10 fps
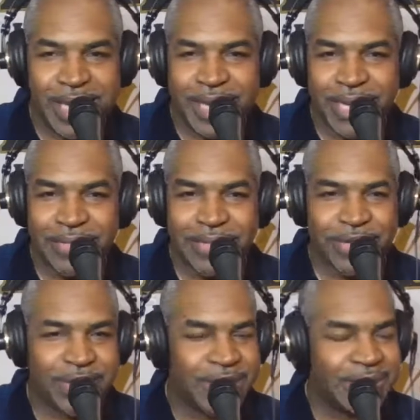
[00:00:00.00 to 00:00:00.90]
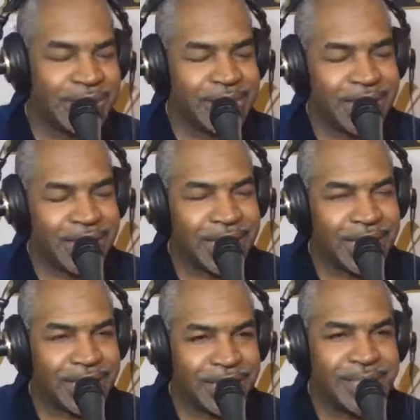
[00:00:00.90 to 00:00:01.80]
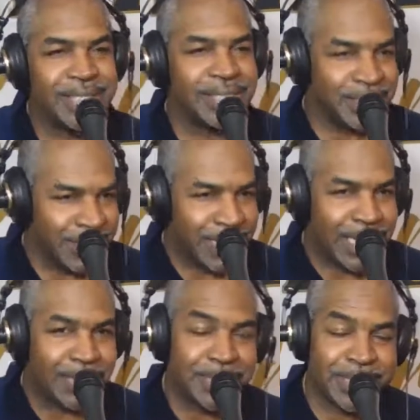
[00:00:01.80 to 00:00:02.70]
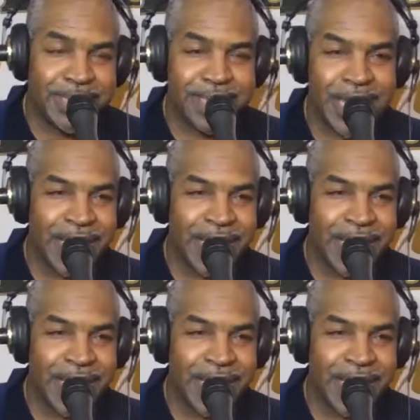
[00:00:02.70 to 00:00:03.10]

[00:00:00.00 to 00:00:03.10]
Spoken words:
And then, of course, I'm still